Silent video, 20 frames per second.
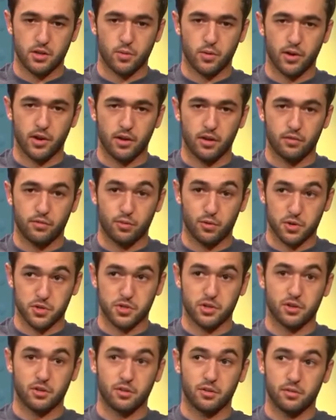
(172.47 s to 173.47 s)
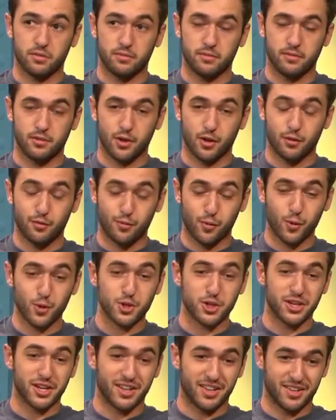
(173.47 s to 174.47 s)
that we're in, unfortunately,
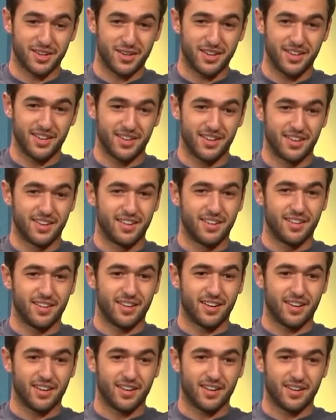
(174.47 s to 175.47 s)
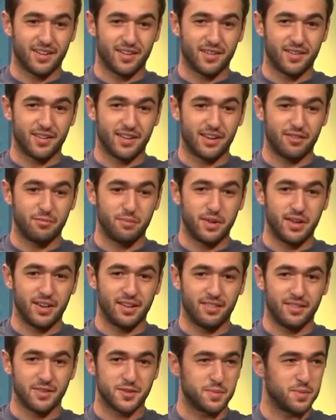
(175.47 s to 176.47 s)
unfortunately, uh, have been
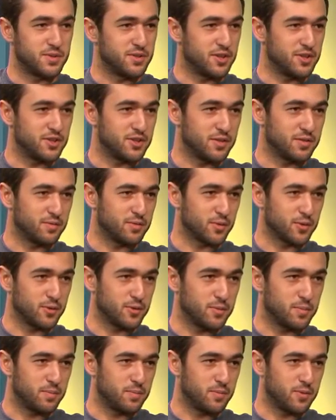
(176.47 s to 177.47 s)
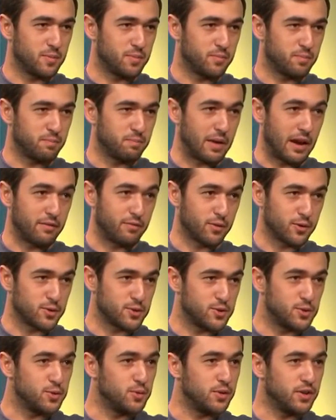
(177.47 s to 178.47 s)
in this position for the, the, my
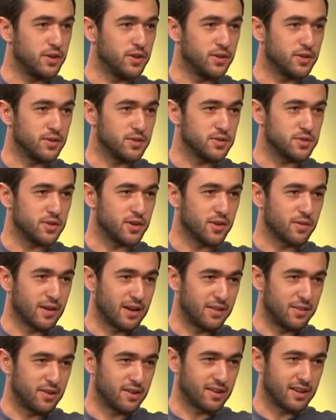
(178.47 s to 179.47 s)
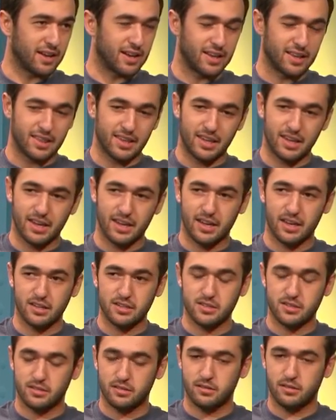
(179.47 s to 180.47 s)
first two years. You know, right there, kind of at the
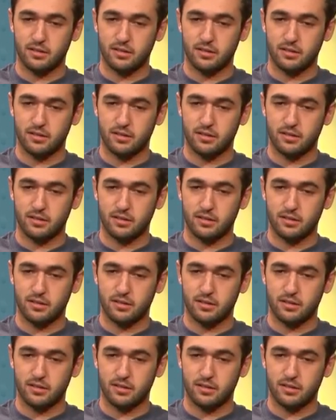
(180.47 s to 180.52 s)
edge, and